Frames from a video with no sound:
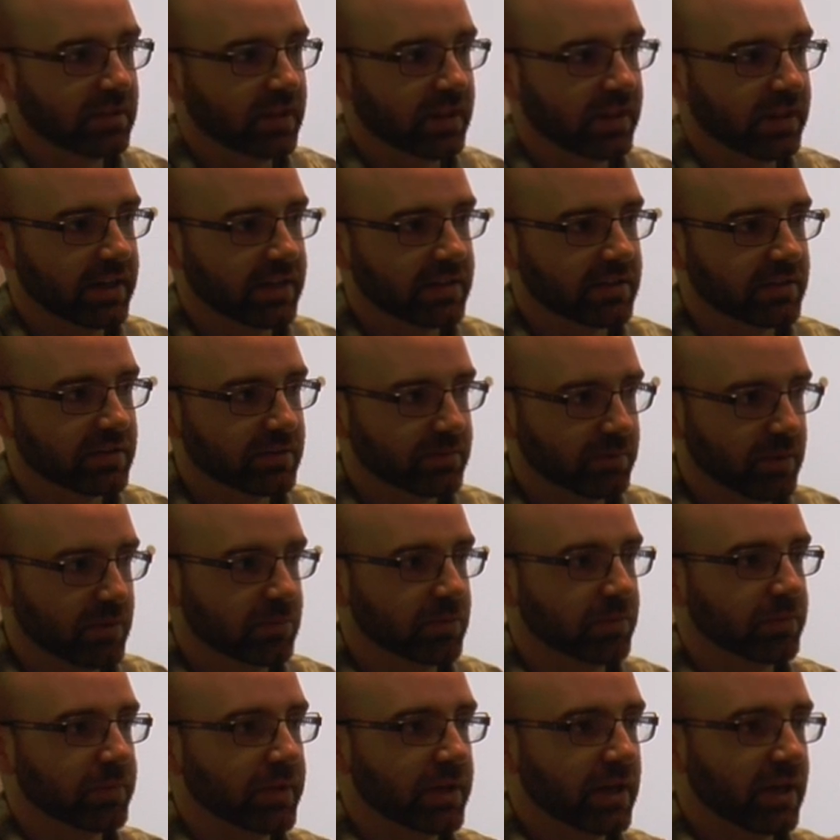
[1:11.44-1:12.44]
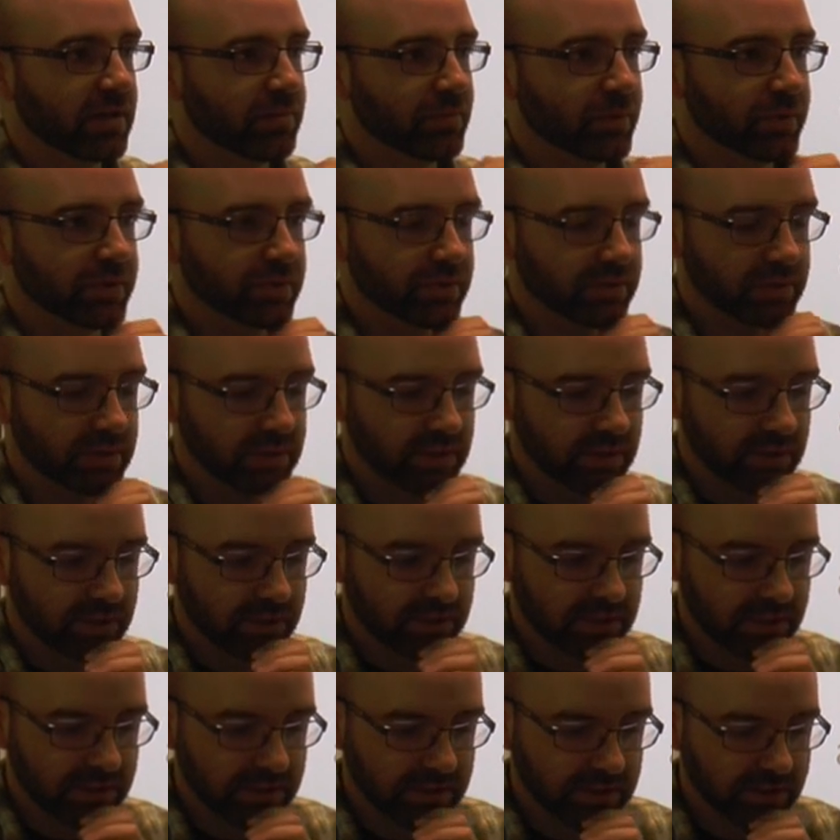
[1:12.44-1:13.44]
as people became more interested in
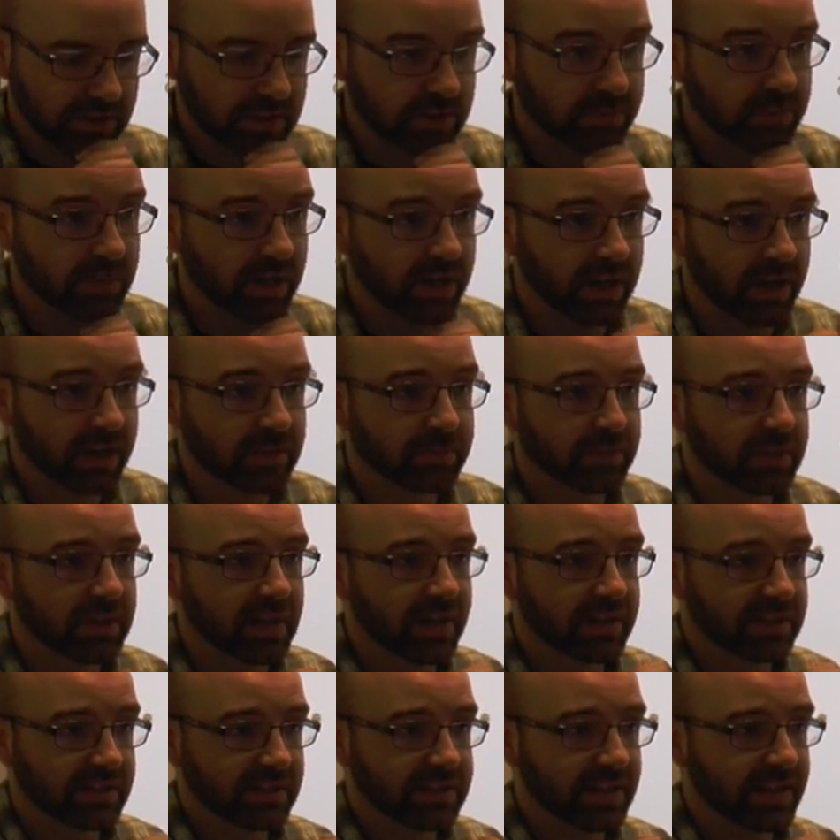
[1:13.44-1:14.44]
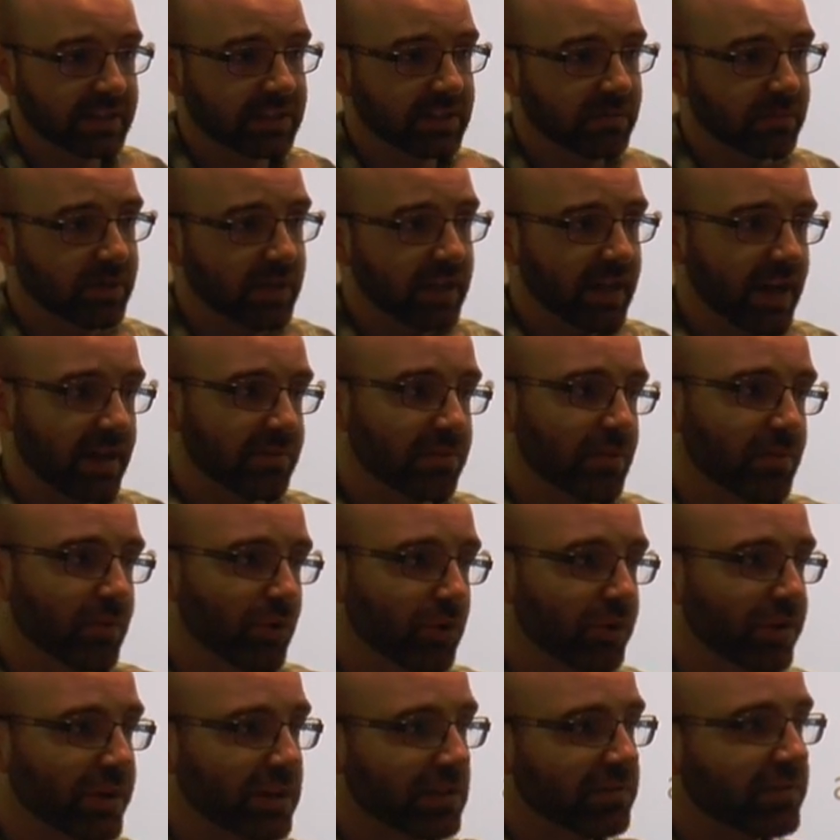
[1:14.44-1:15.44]
attention and as attention became a
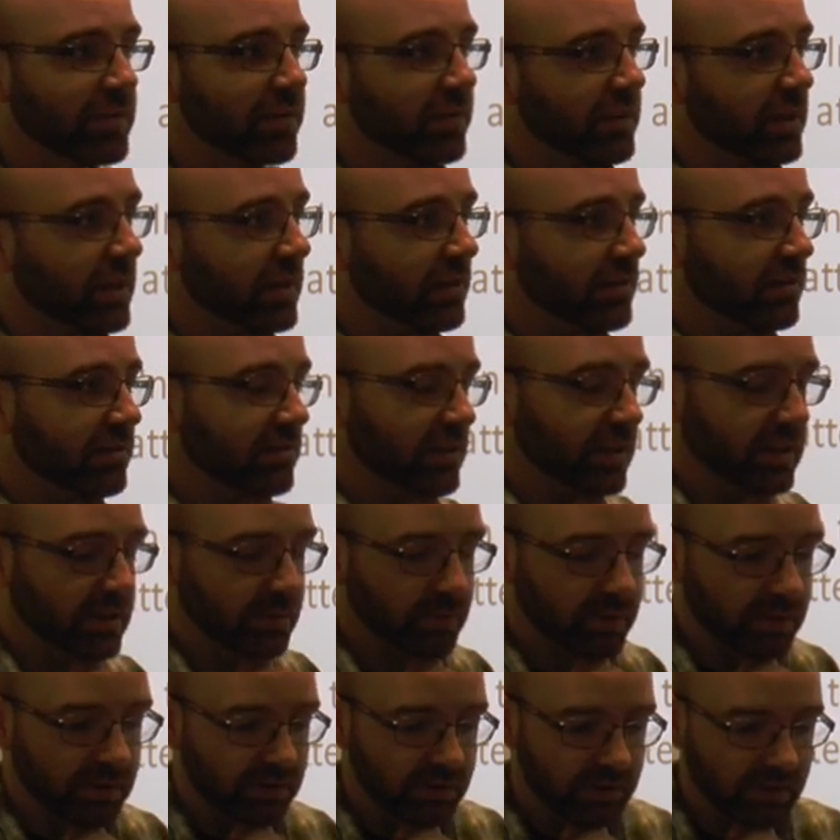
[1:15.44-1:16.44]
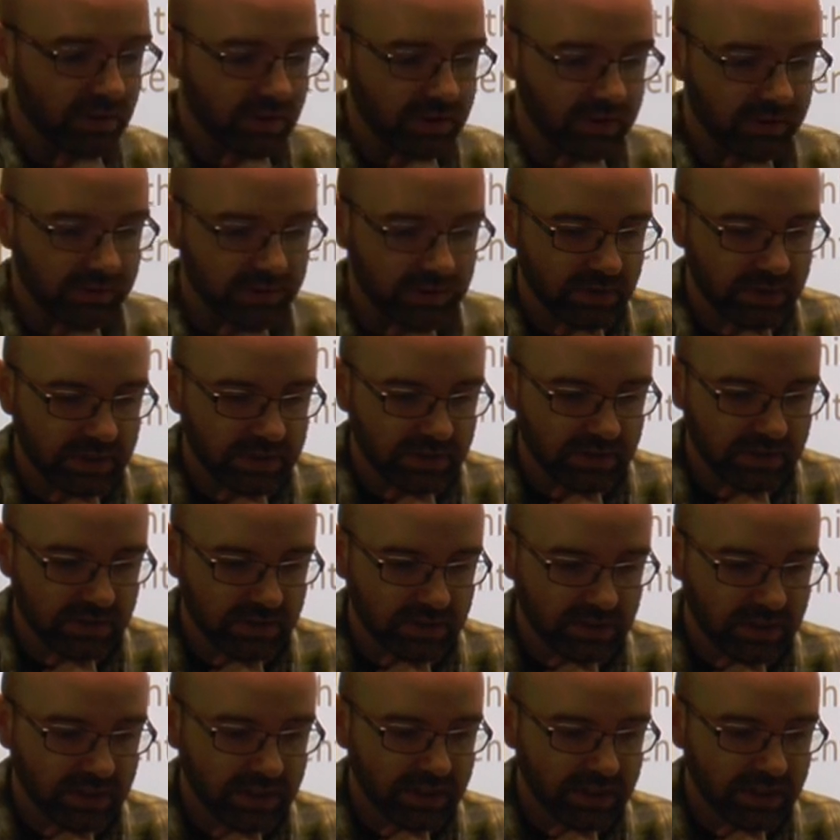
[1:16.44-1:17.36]
more relevant thing to study within cognitive sciences.